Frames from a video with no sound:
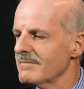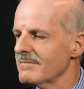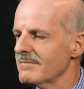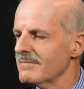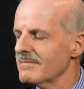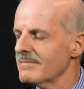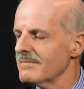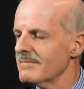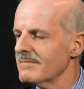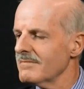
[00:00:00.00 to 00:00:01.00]

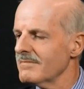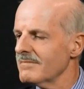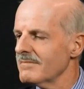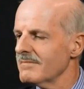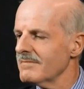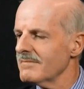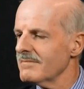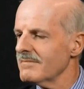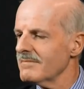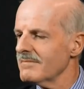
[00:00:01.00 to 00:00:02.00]

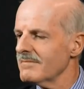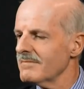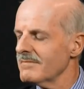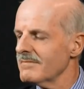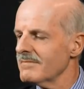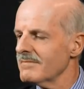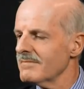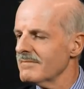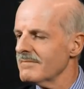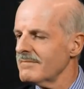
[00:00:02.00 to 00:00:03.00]

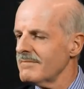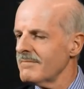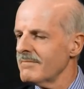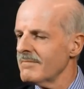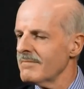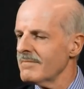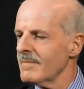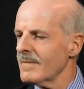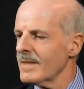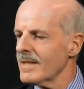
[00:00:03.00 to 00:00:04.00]

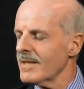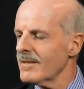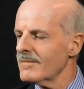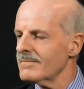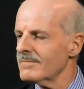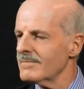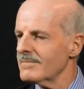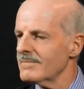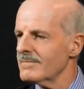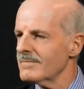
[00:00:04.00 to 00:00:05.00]

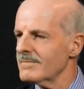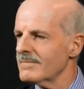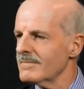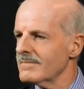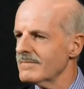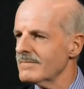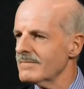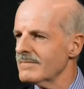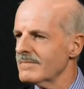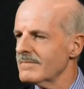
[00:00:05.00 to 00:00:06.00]

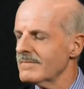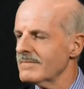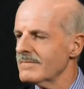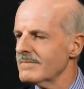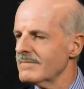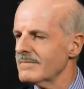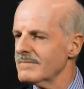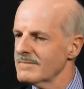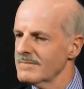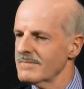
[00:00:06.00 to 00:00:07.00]

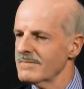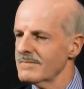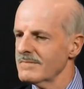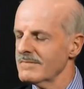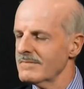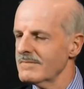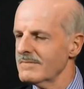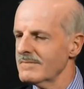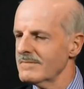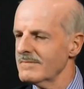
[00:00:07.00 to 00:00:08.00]
No words are spoken by the person on screen.